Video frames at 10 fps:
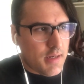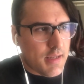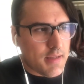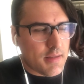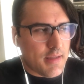
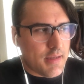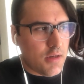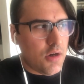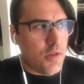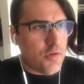any
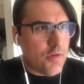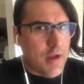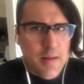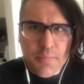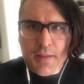like other
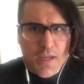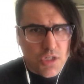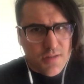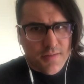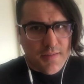
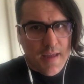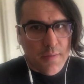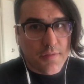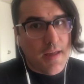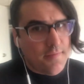obligations
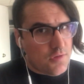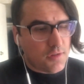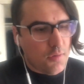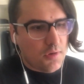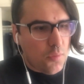outside of
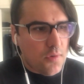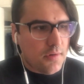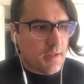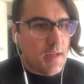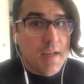just going to
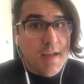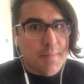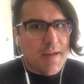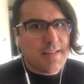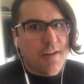work,
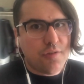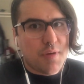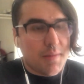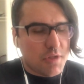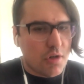my days are
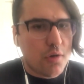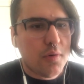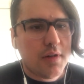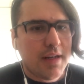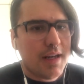pretty much go to
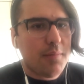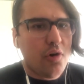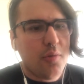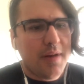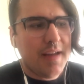work and come
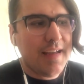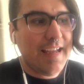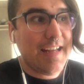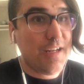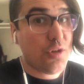home.
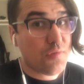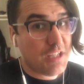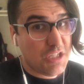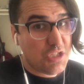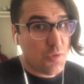I don't
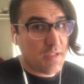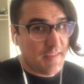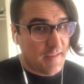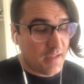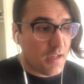really do
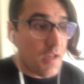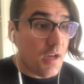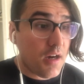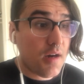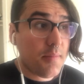anything.
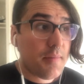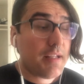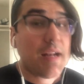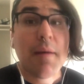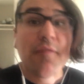A
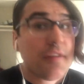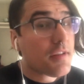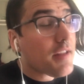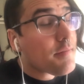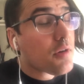lot of my friends that
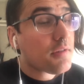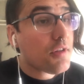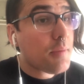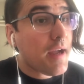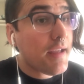live
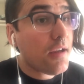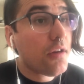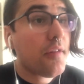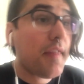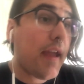nearby
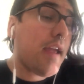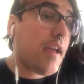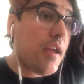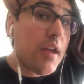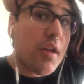here,
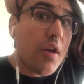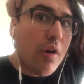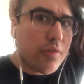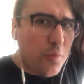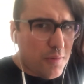they
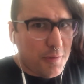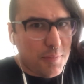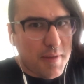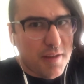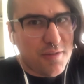also work with
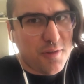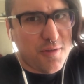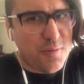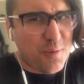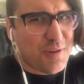me, so
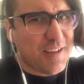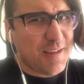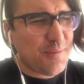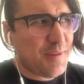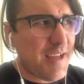they're
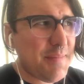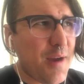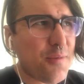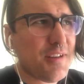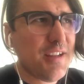working when I'm
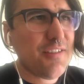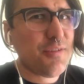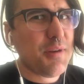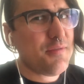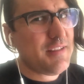not working, so
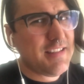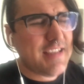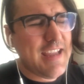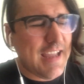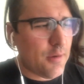we don't really get to
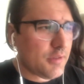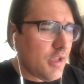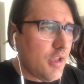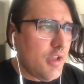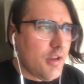hang out.
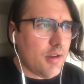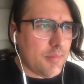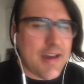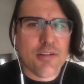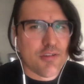
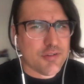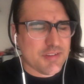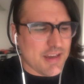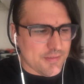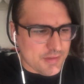I don't know, so it's
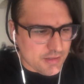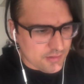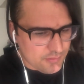kind of like